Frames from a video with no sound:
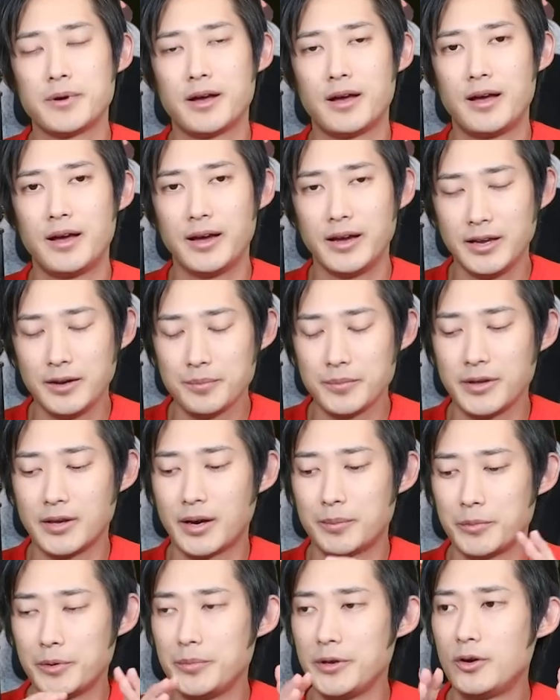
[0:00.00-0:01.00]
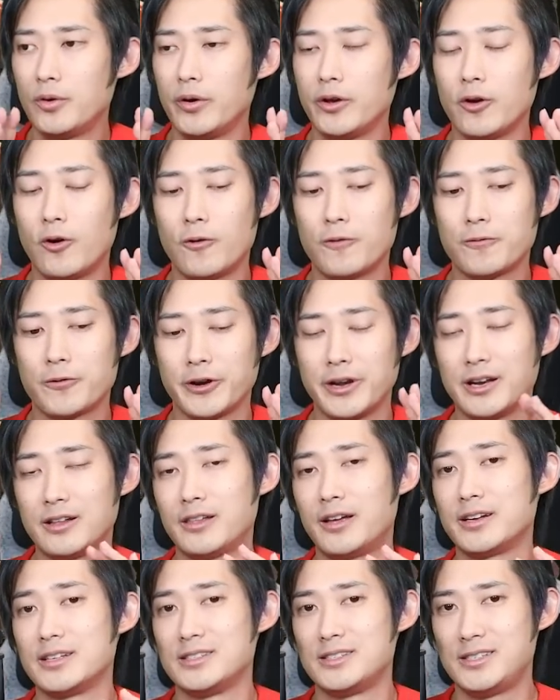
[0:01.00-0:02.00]
behind me, I'm going to be going over in a
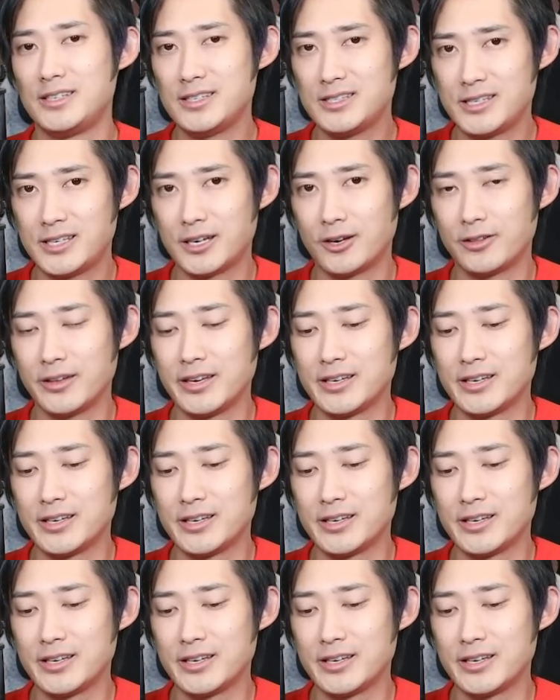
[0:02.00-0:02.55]
lot of detail